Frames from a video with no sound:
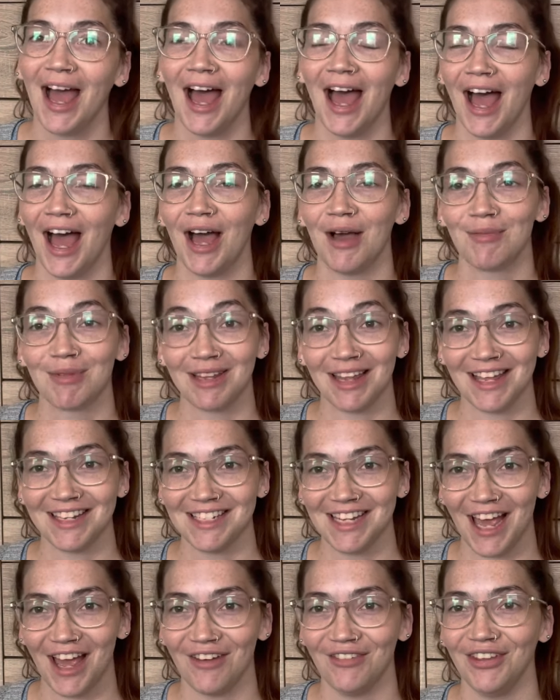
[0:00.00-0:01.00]
I'm glad to
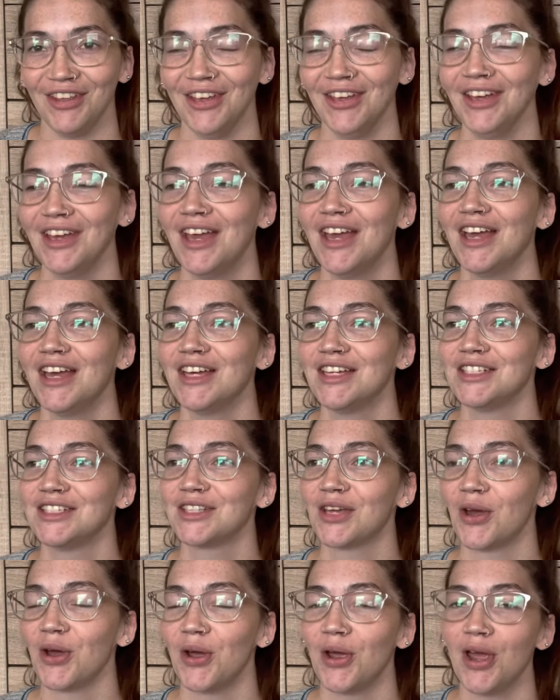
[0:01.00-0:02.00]
have you.
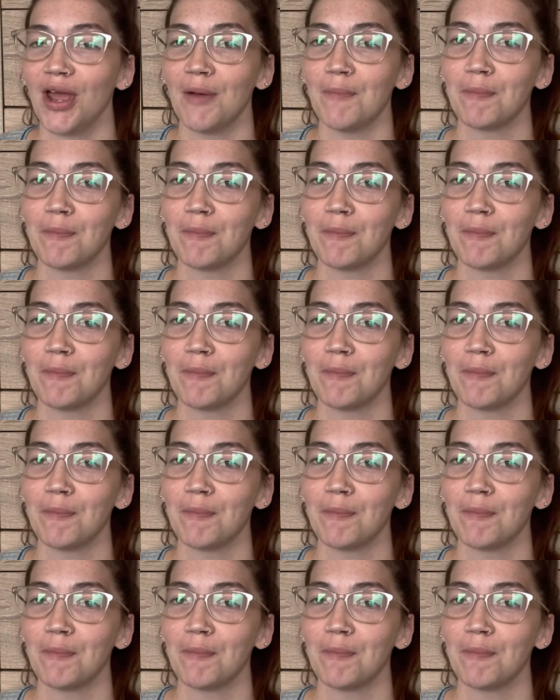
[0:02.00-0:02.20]
So